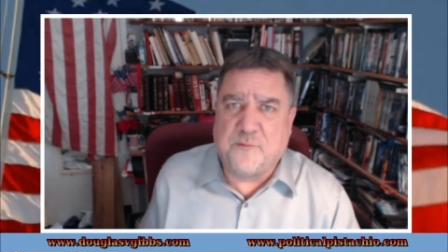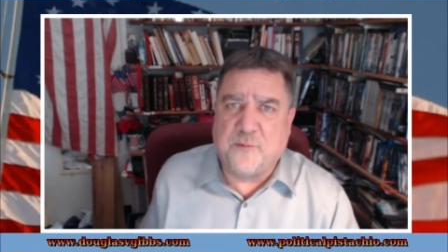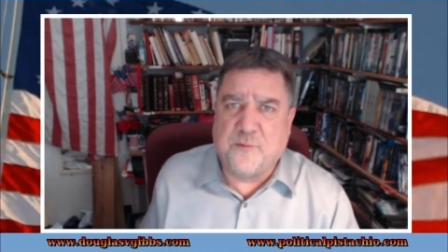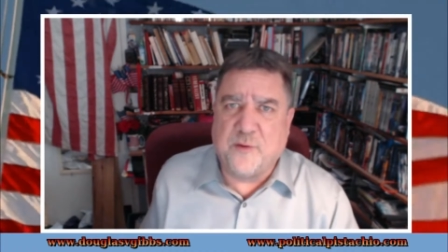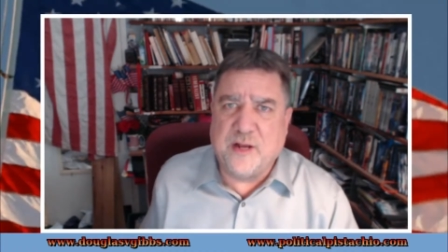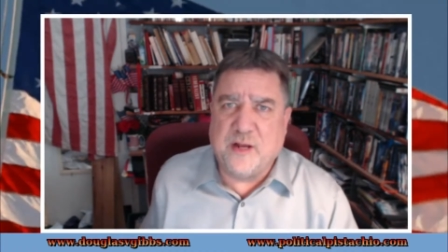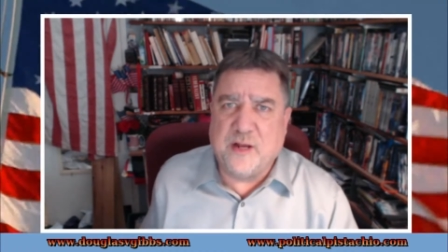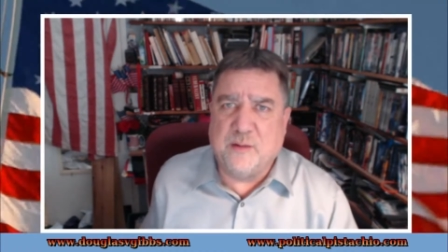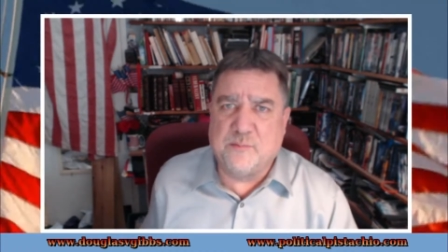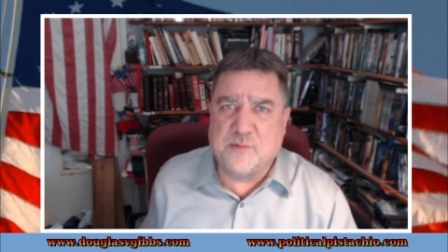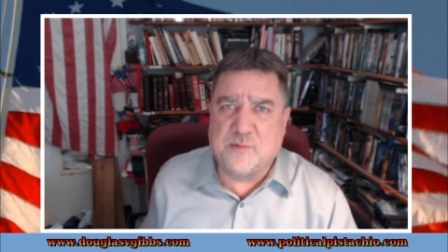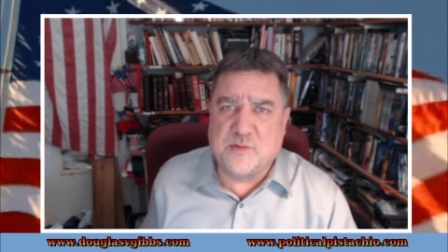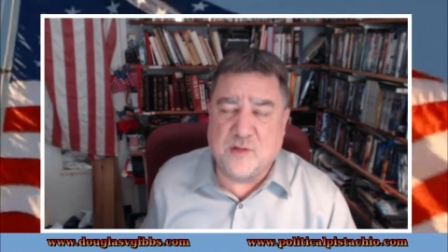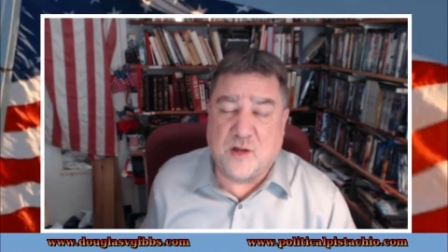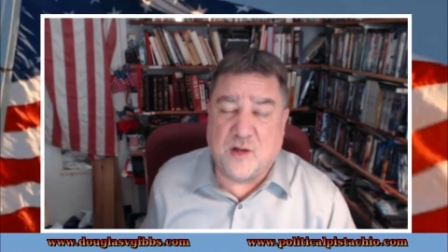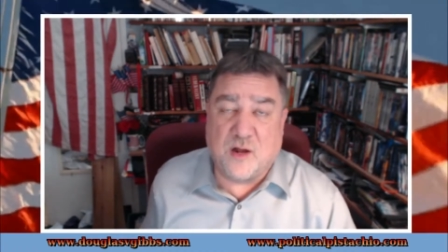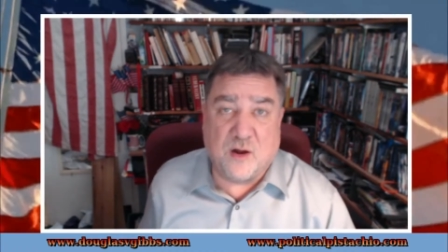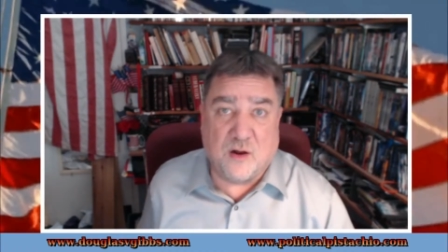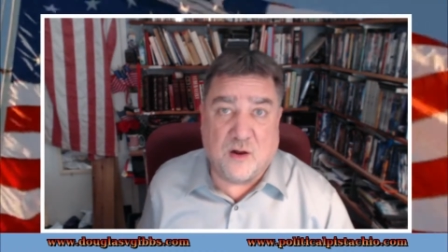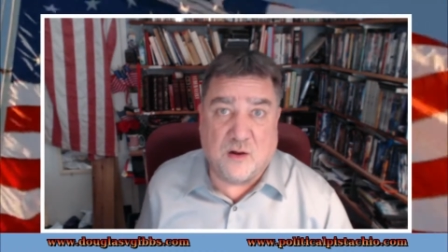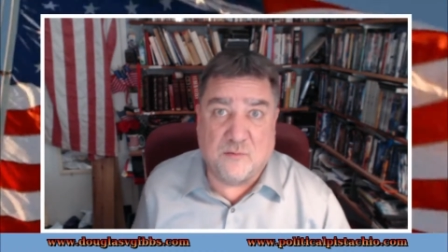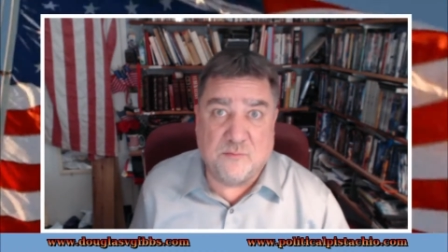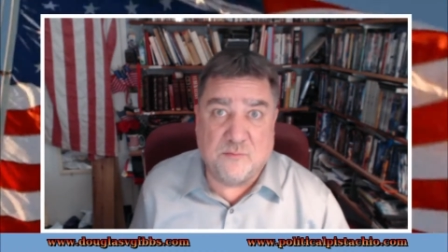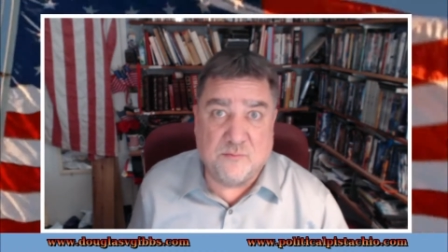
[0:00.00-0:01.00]
freedoms,
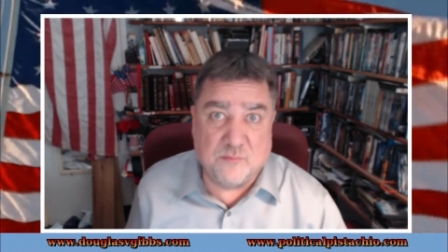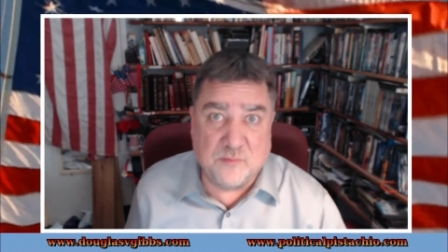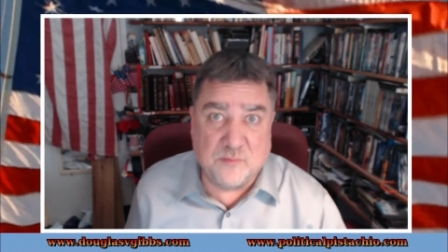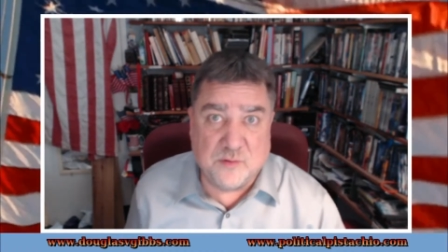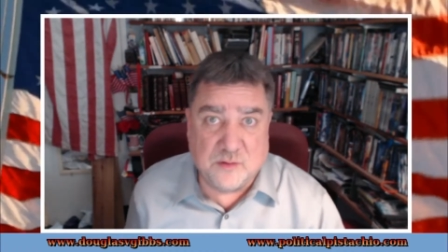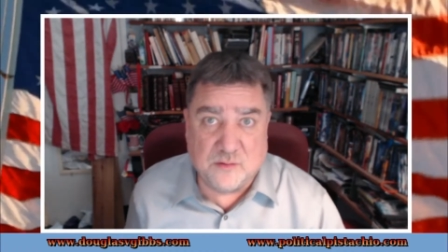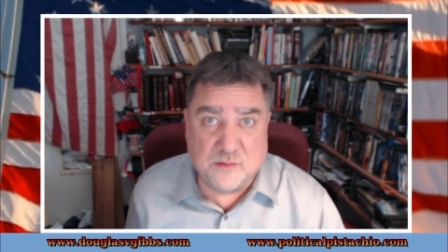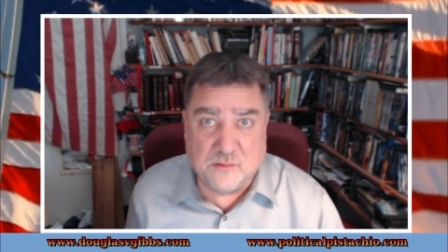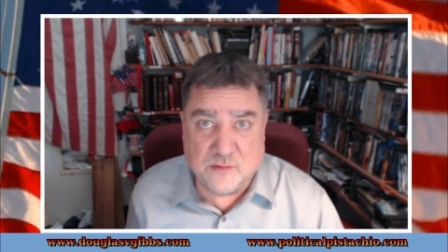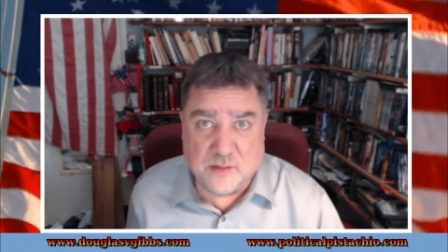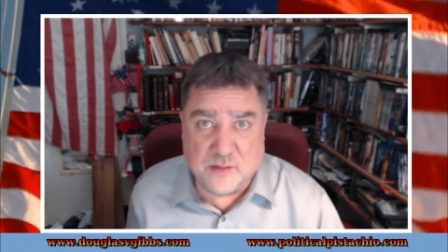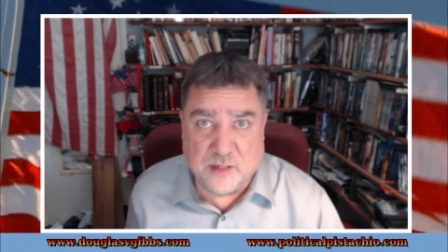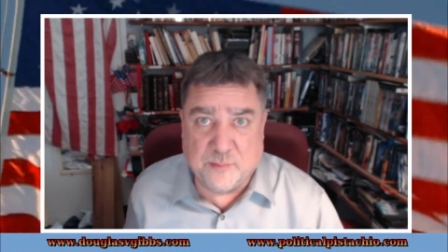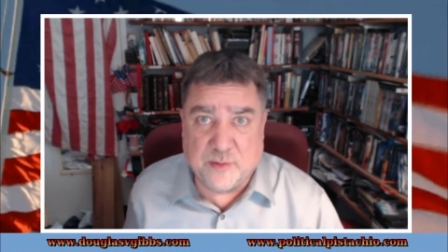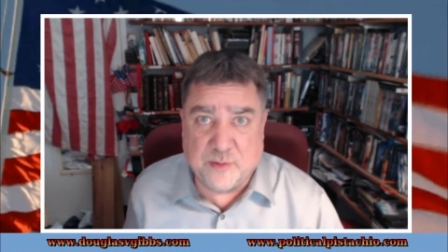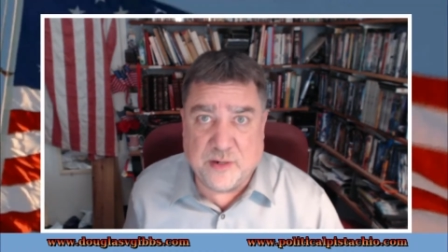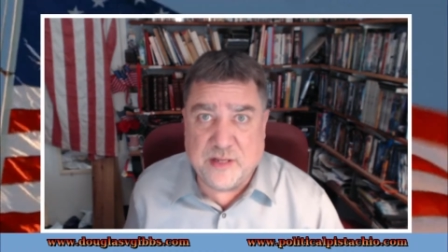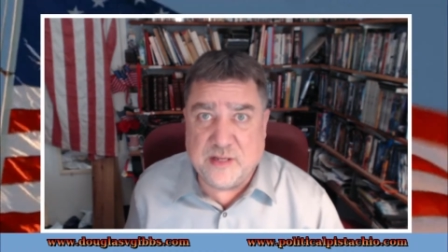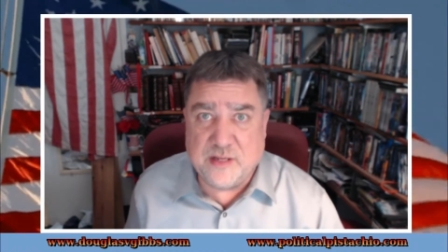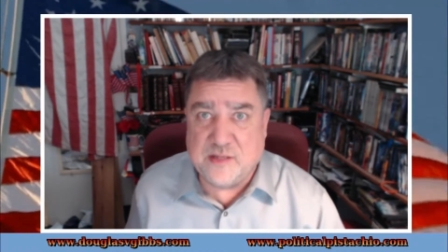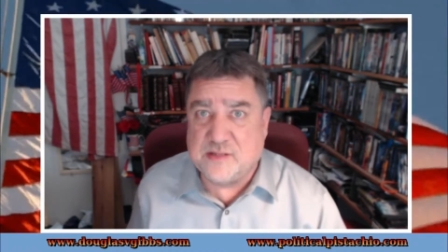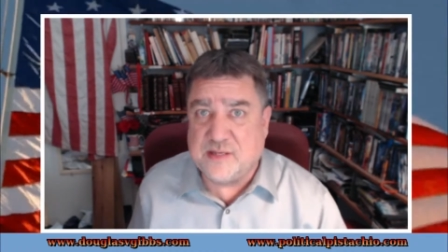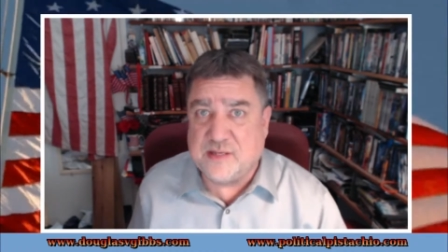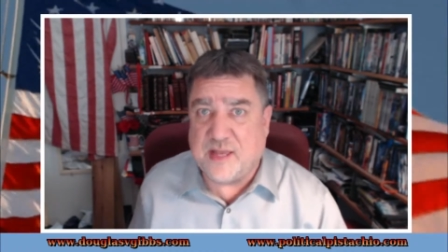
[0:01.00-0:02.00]
our
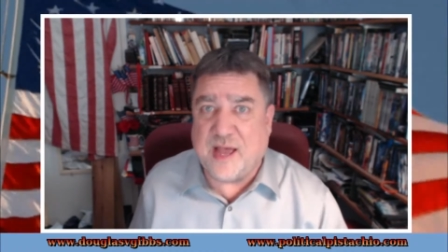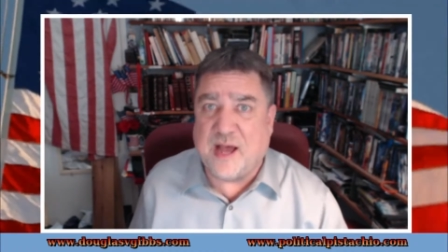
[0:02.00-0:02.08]
liberties,